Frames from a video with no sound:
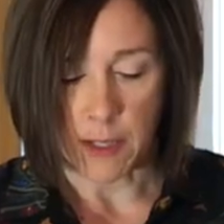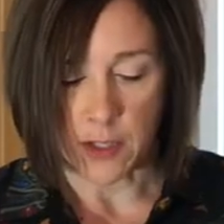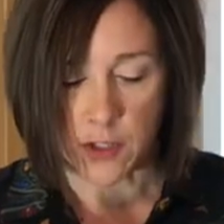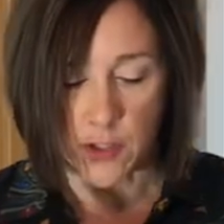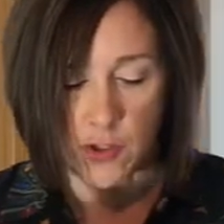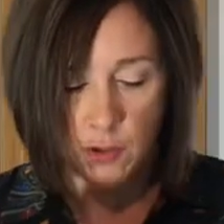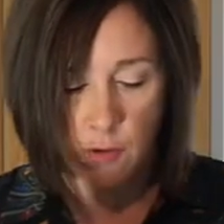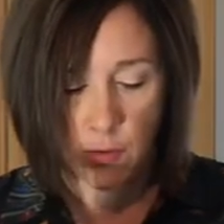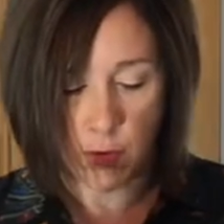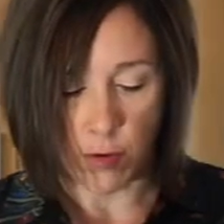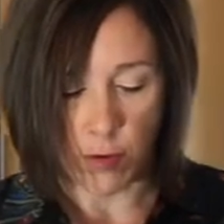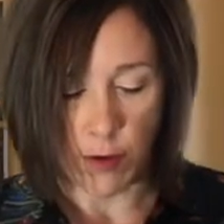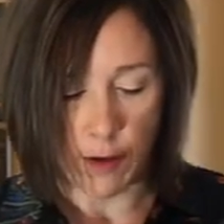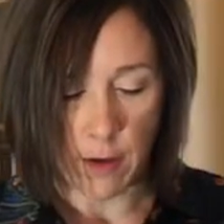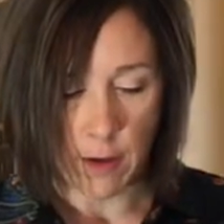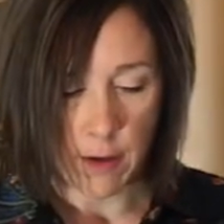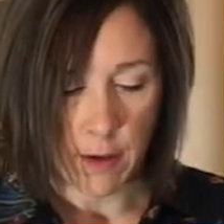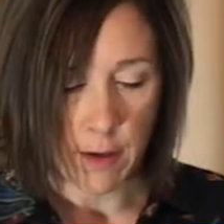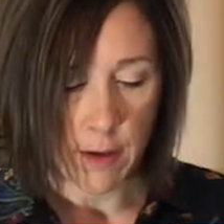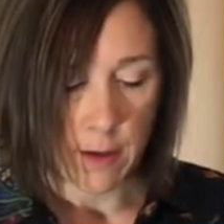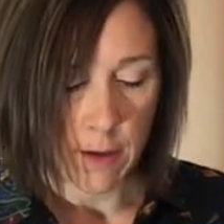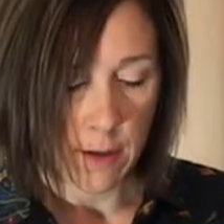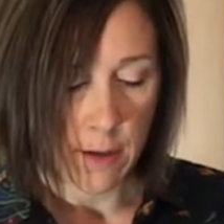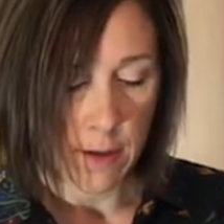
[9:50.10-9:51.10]
sure,
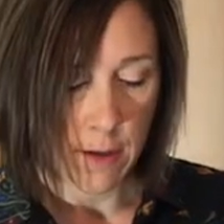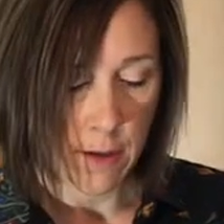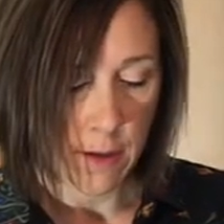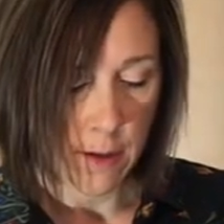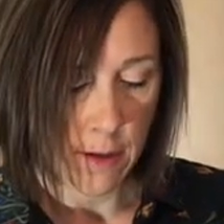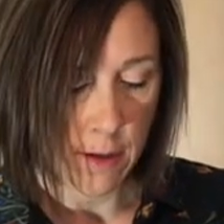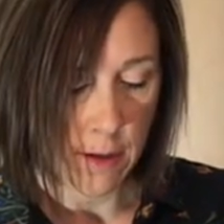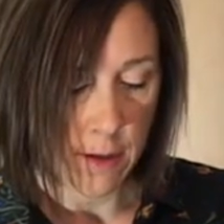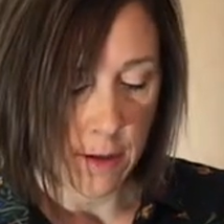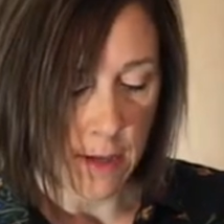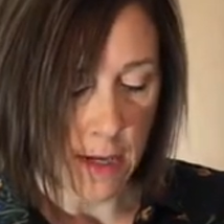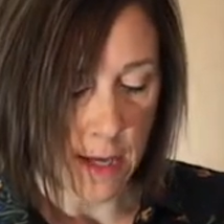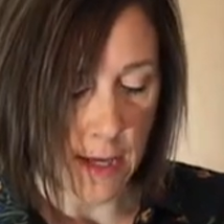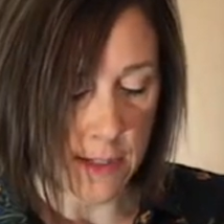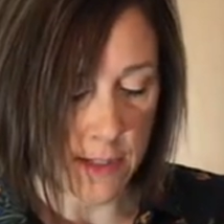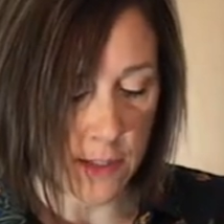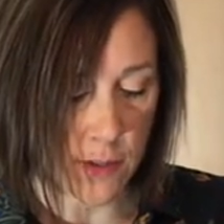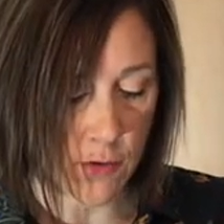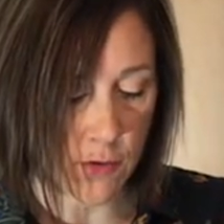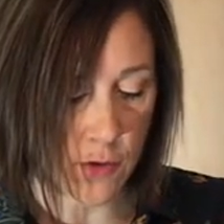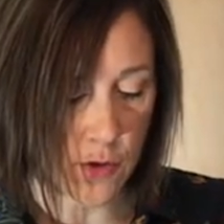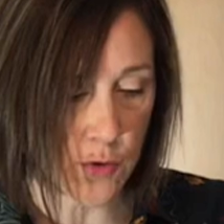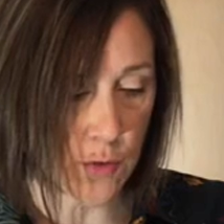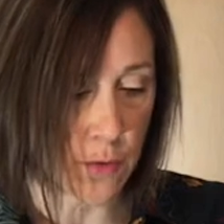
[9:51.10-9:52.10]
as
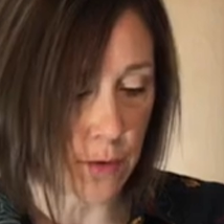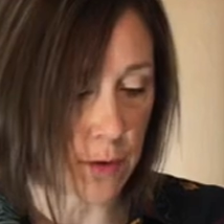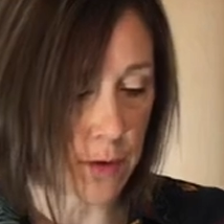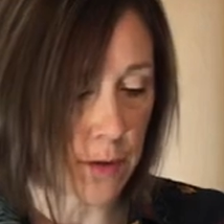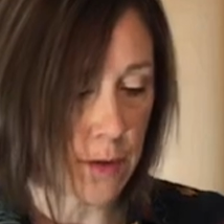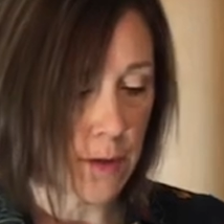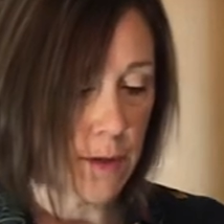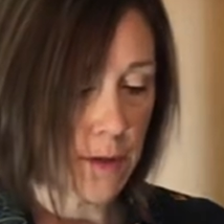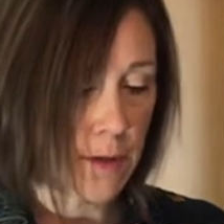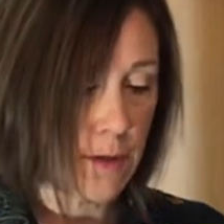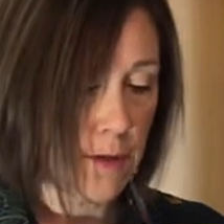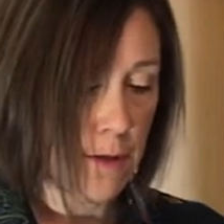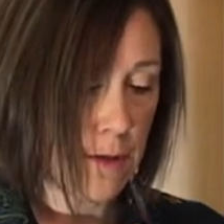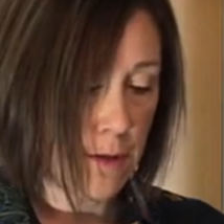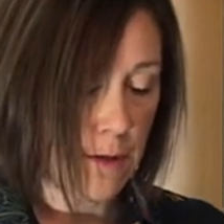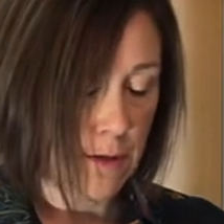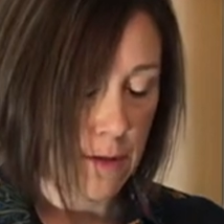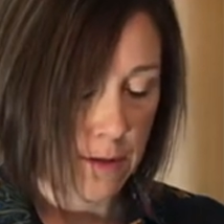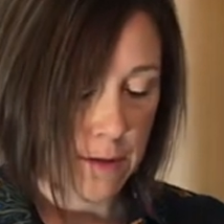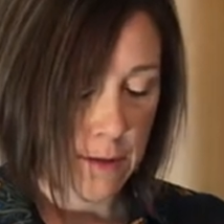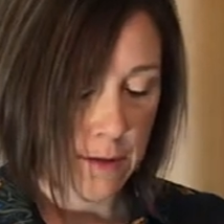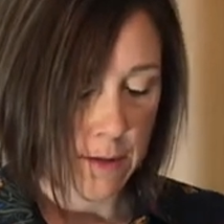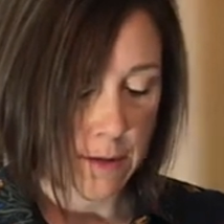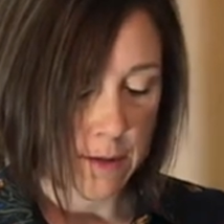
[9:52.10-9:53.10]
usual,
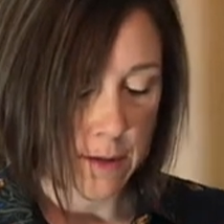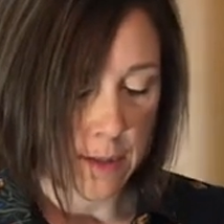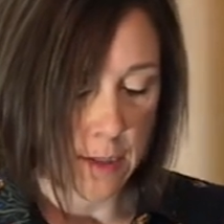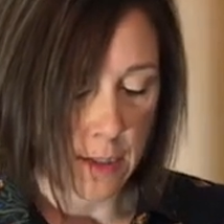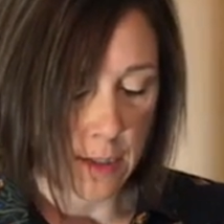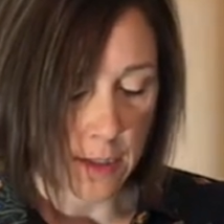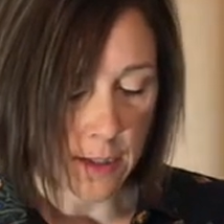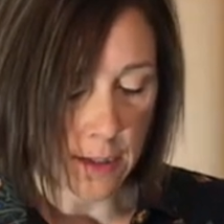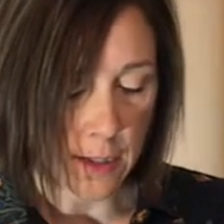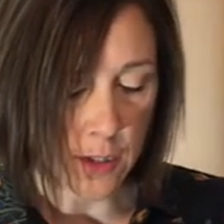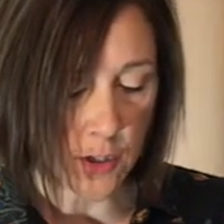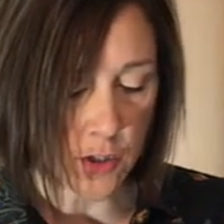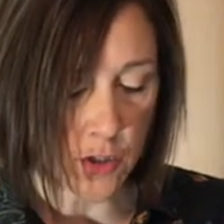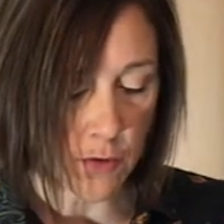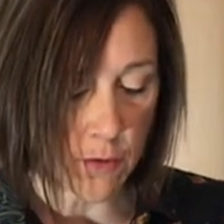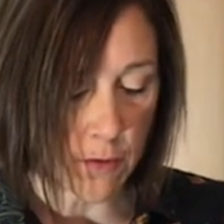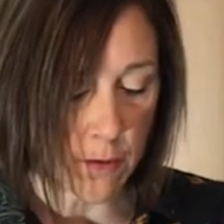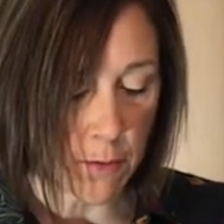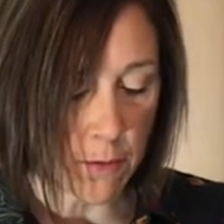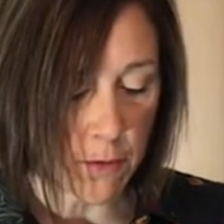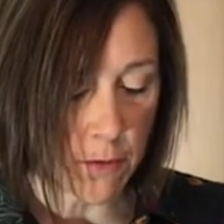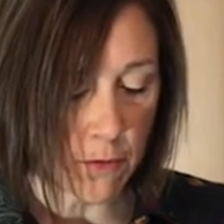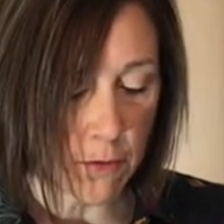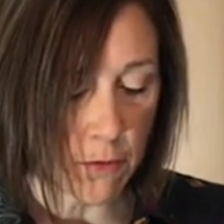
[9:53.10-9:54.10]
that you
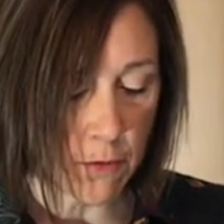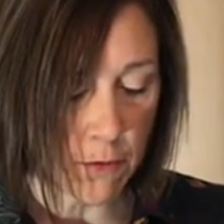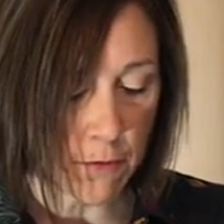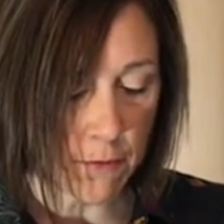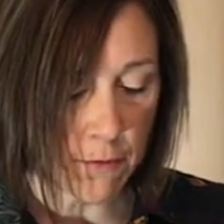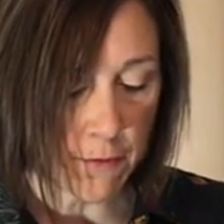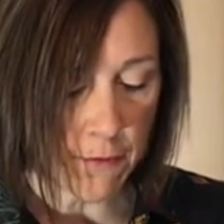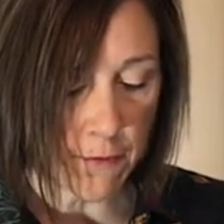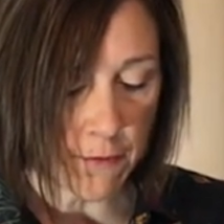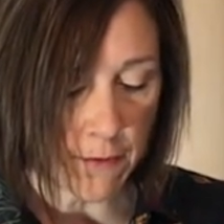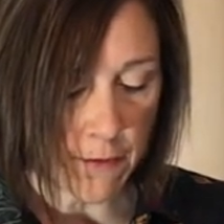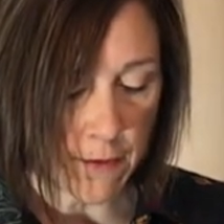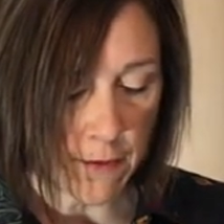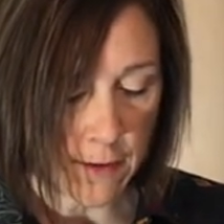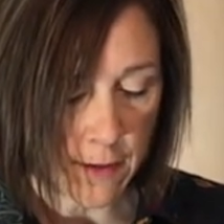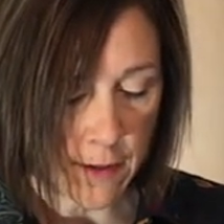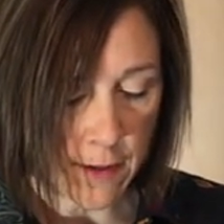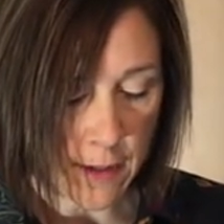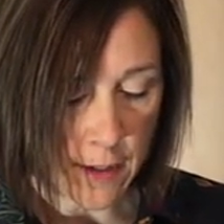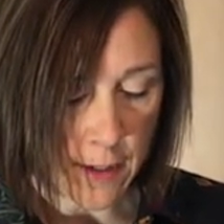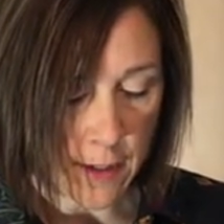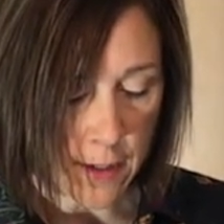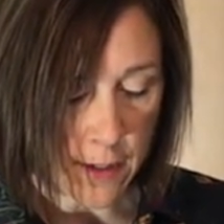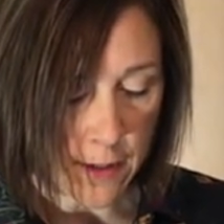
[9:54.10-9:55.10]
remove
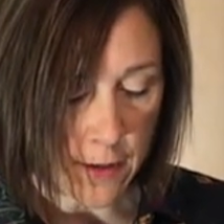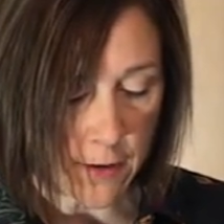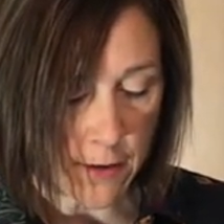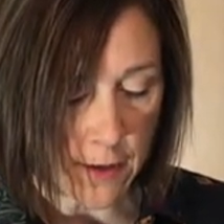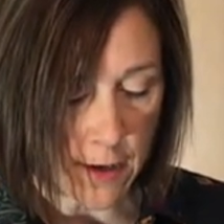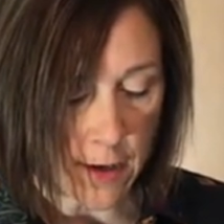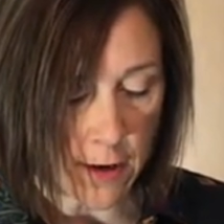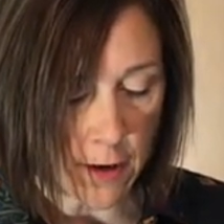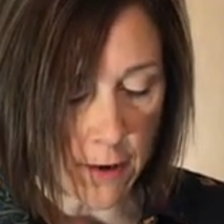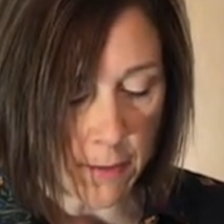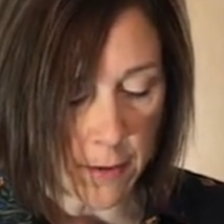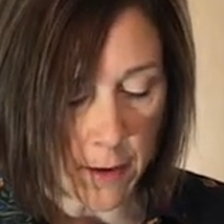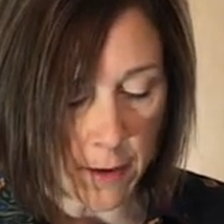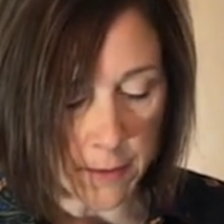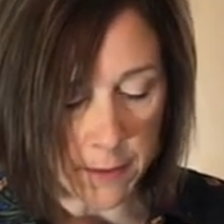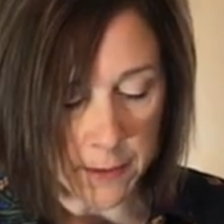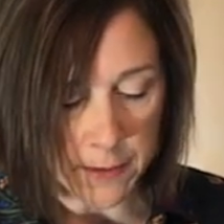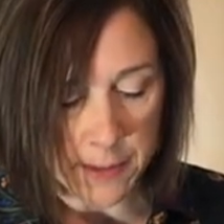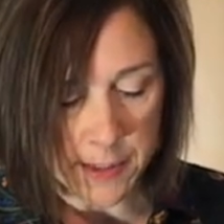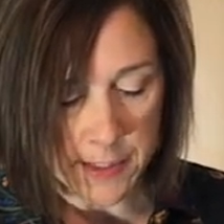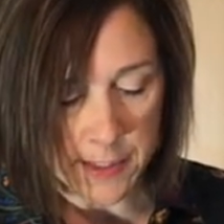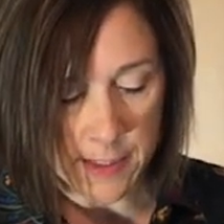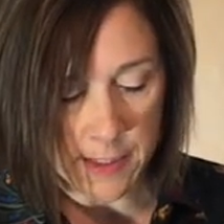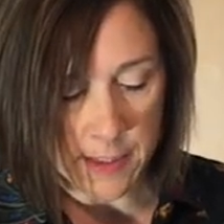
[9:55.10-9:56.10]
your air
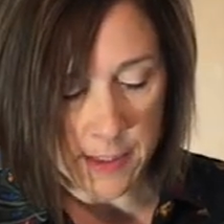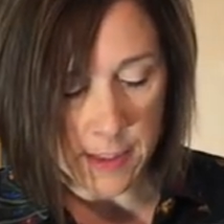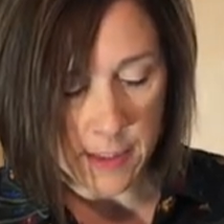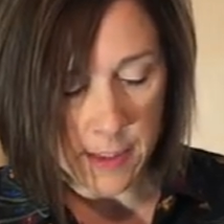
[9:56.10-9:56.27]
bubbles.